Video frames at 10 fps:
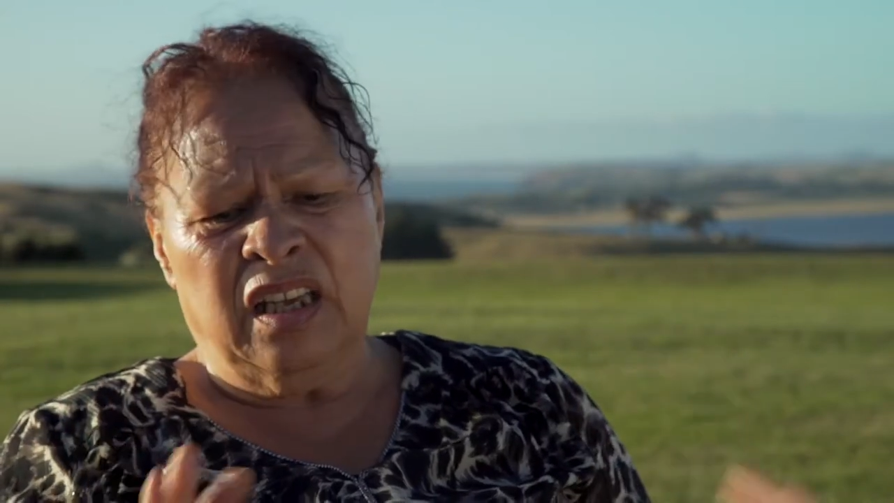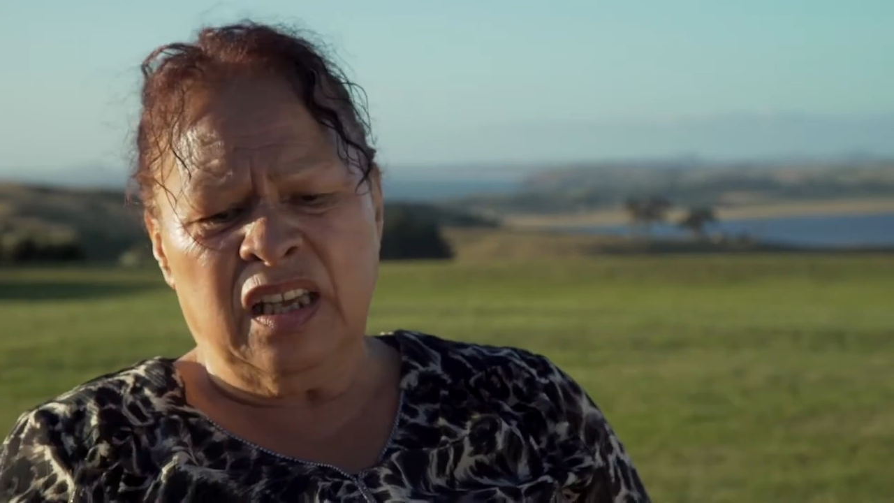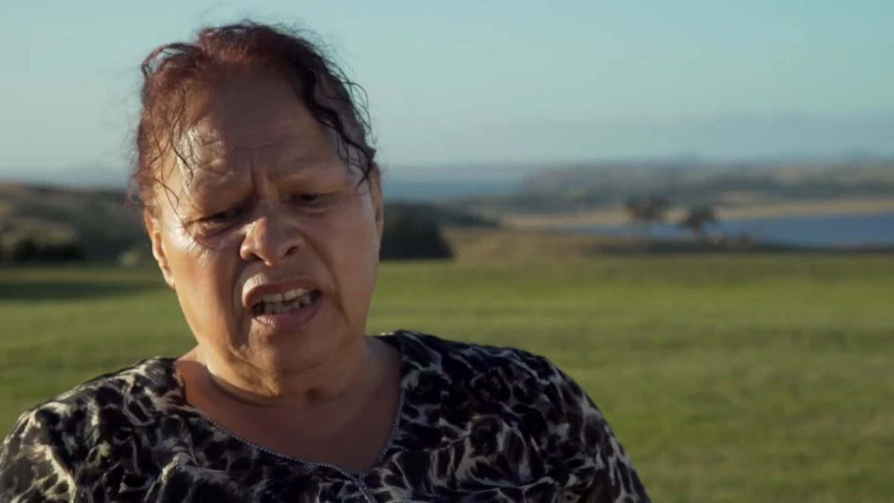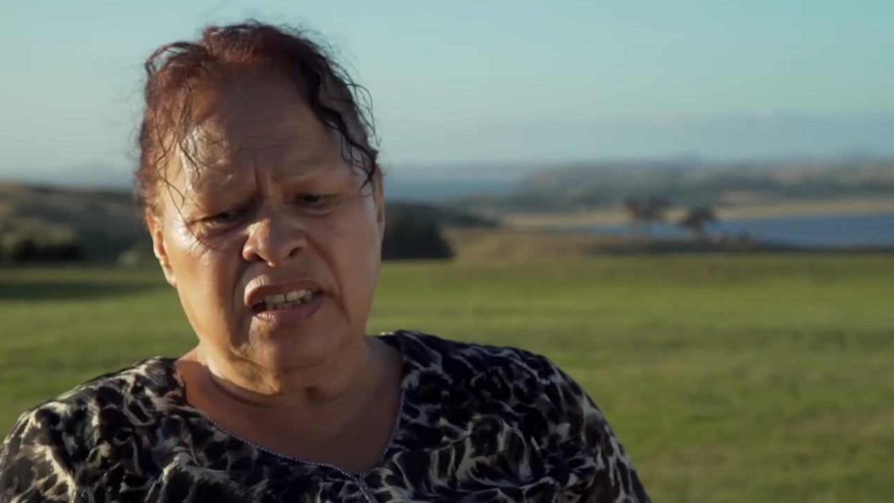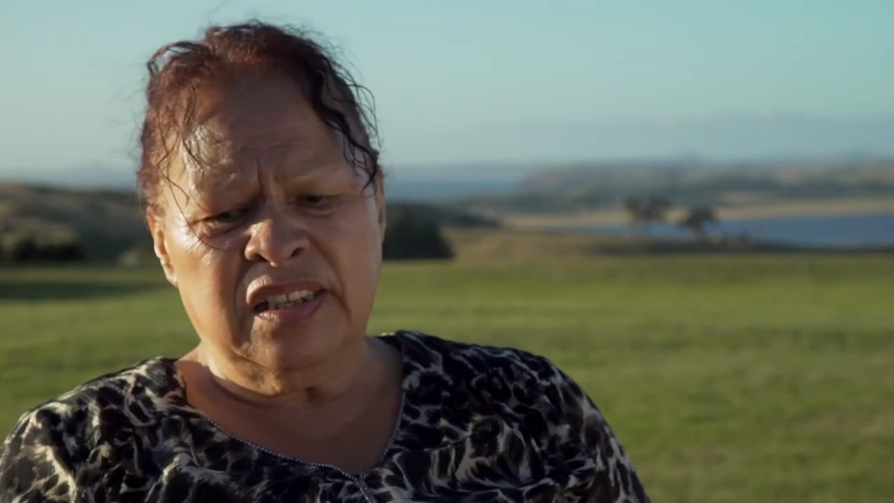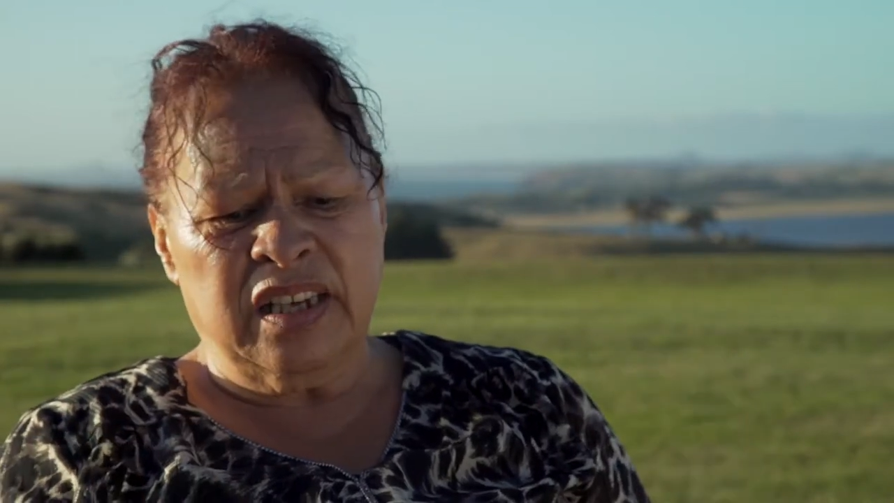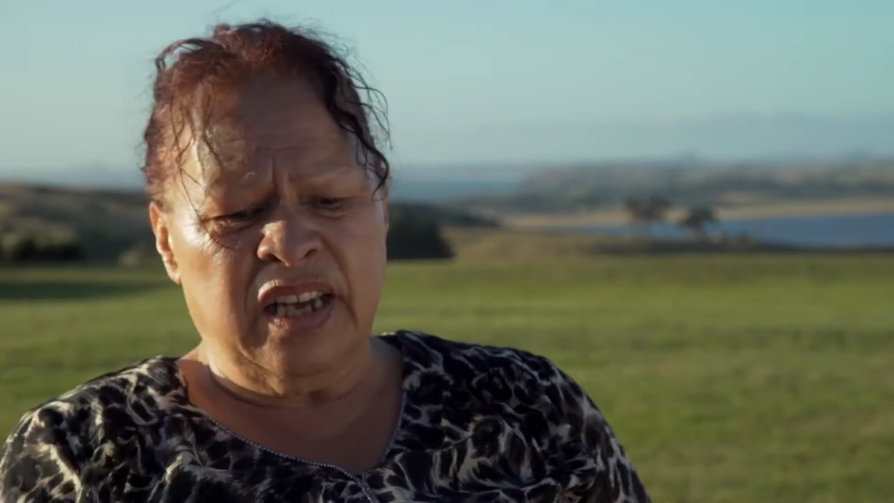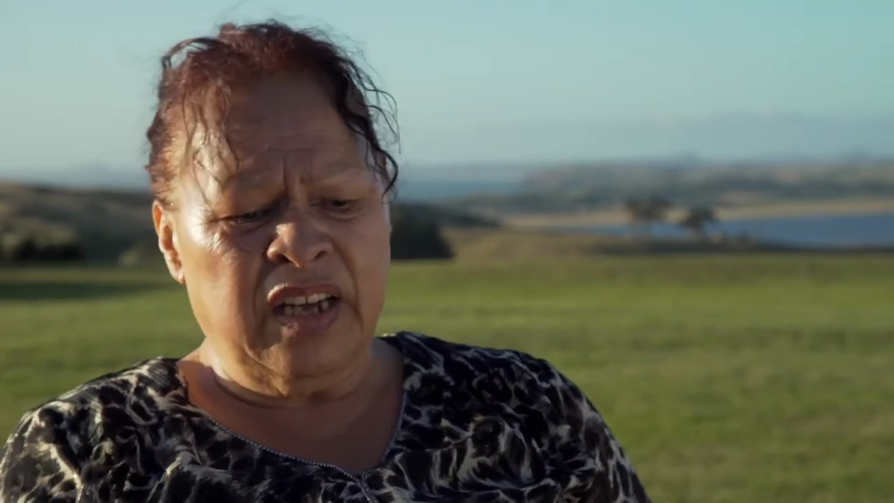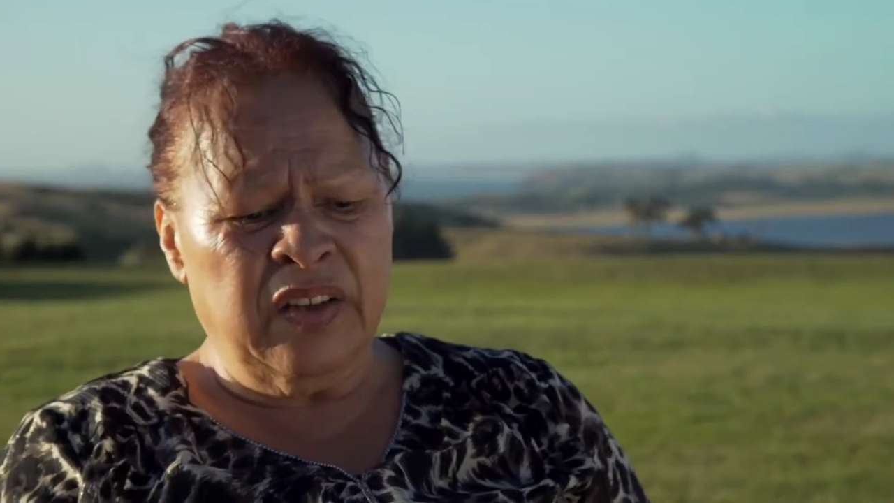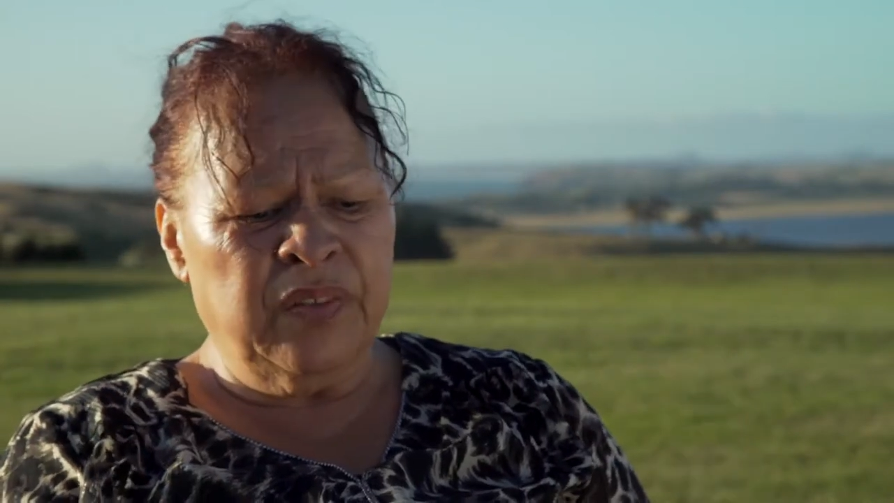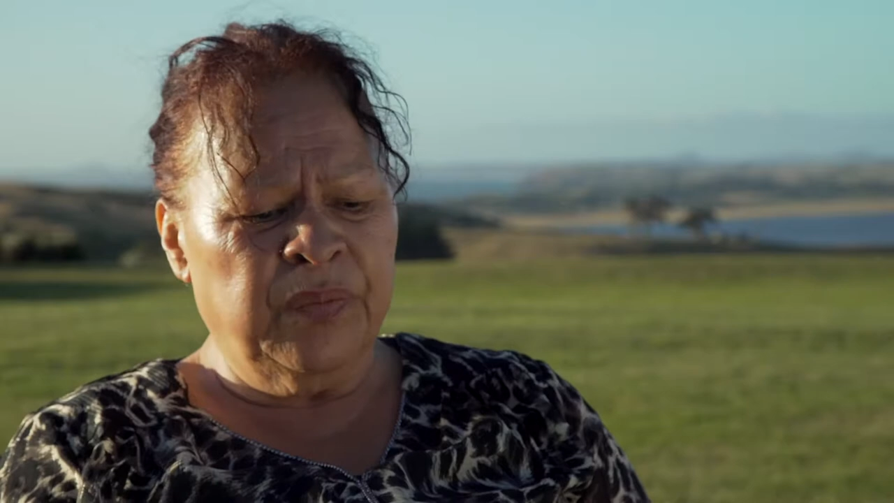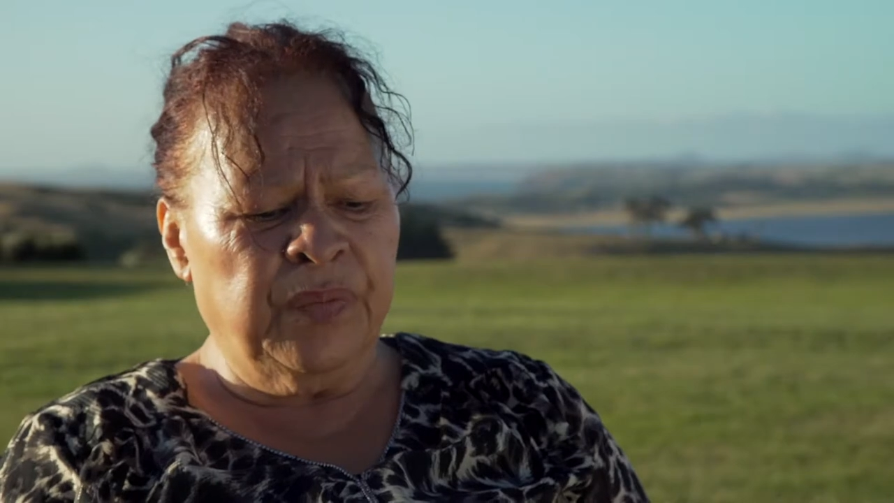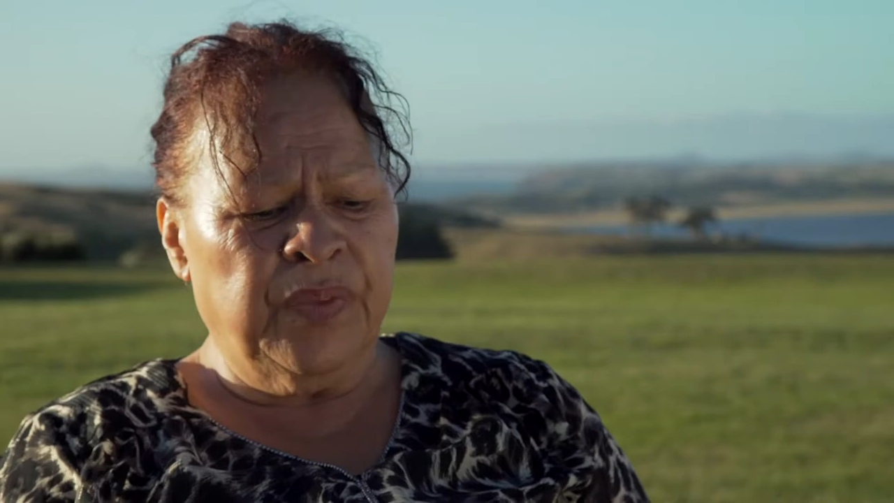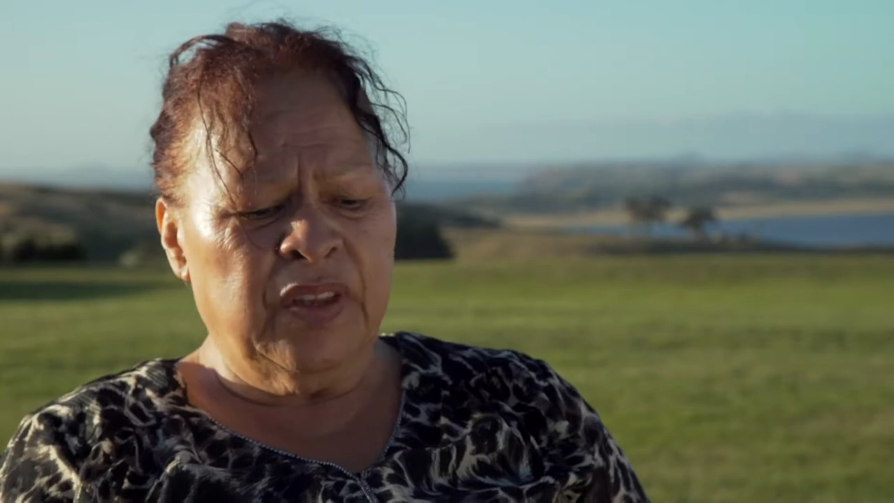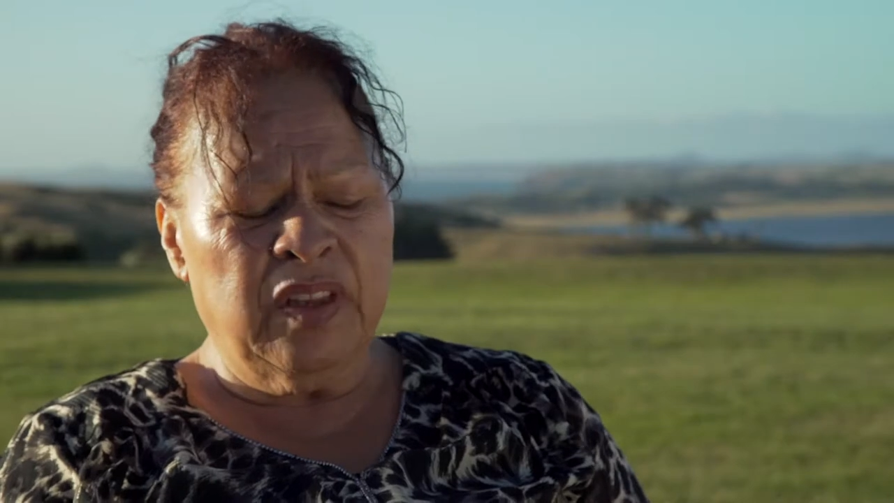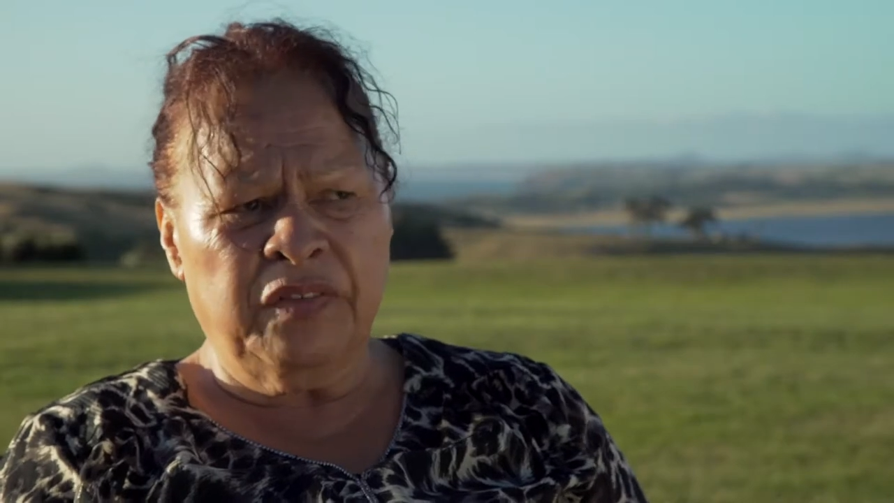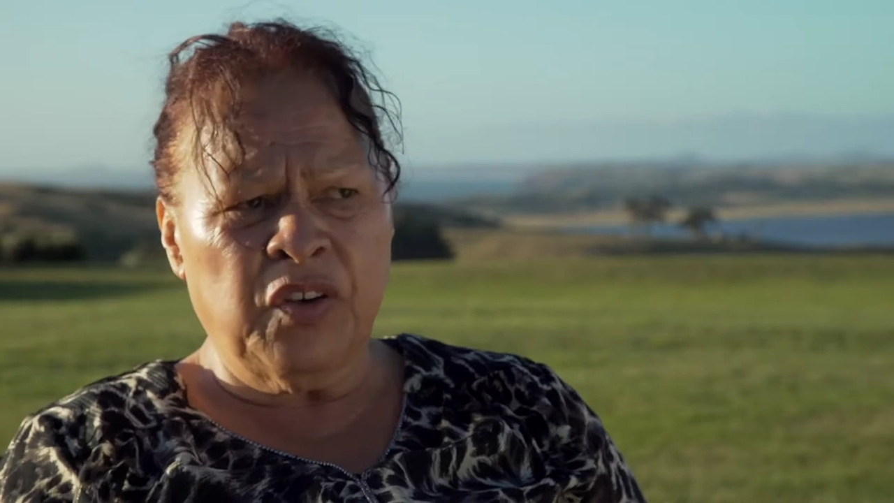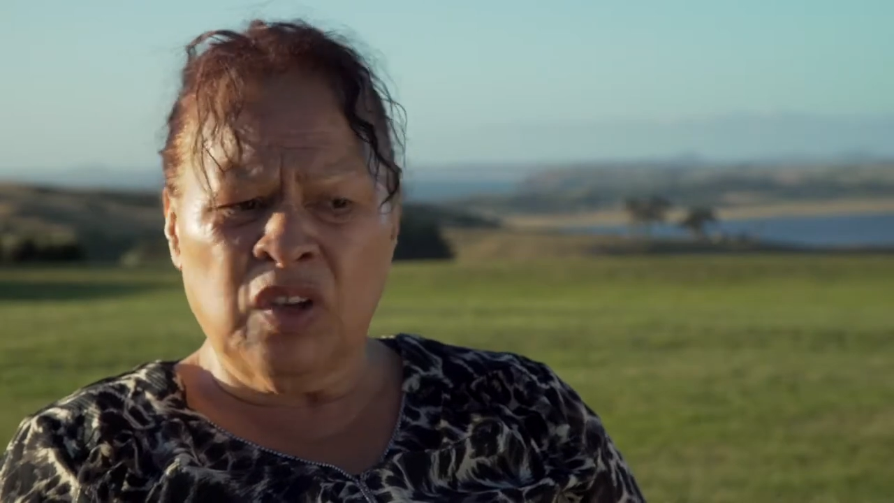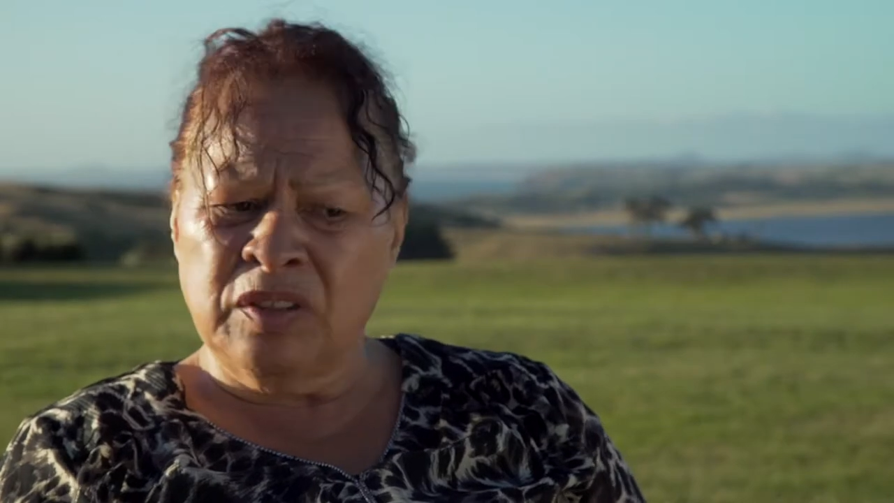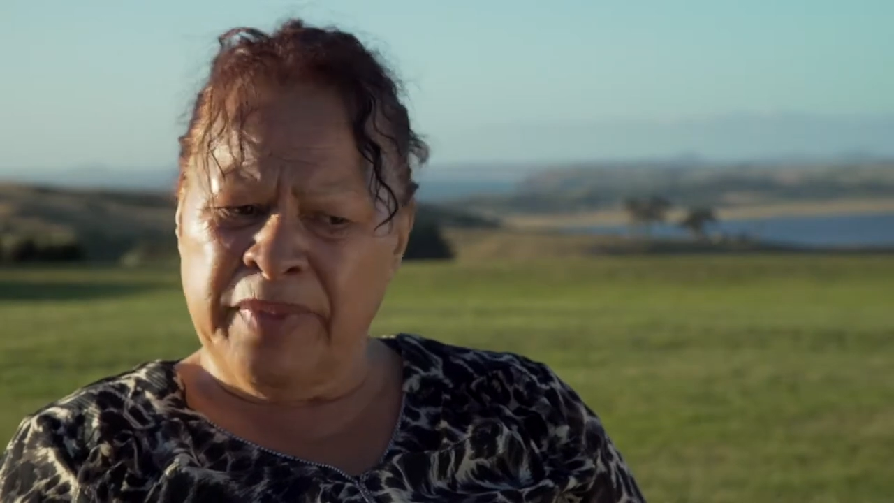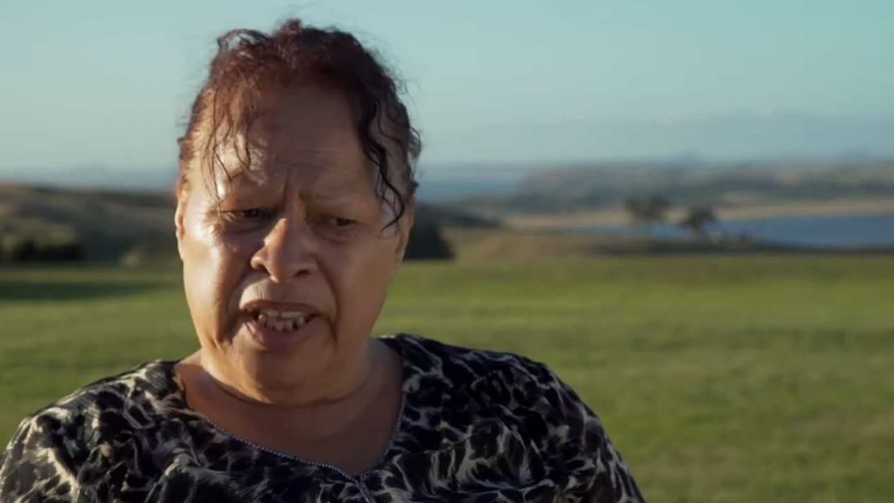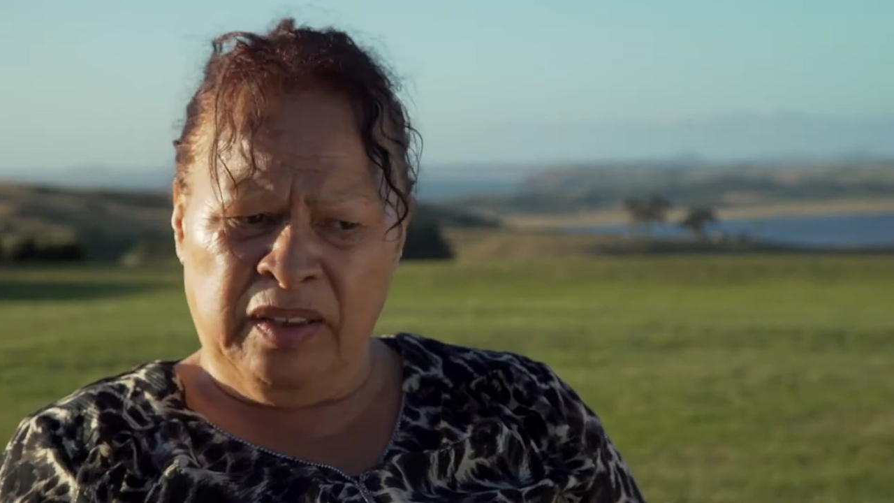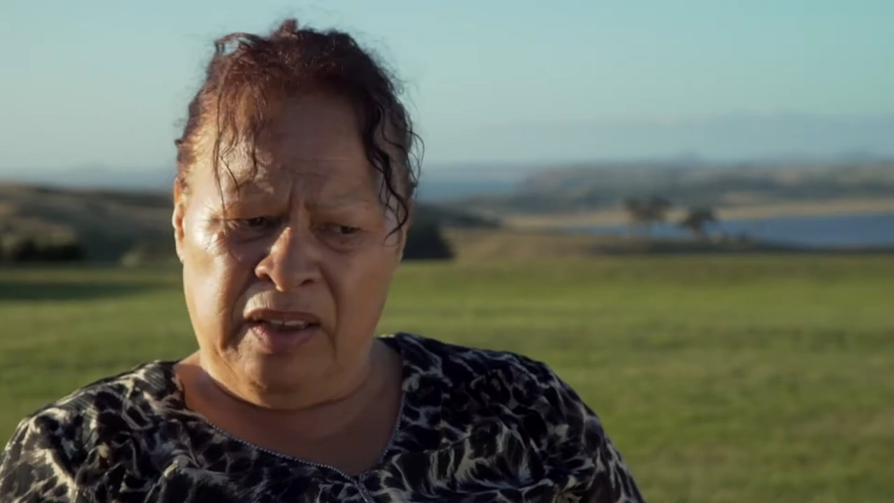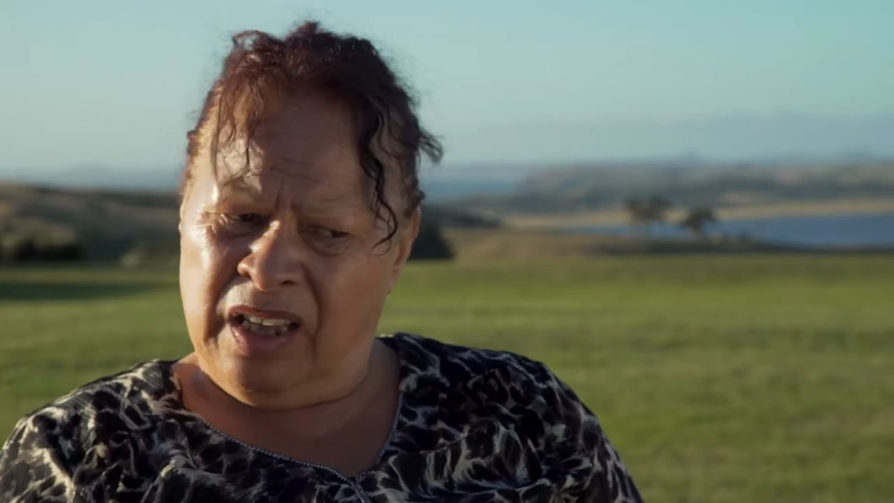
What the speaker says: And they followed me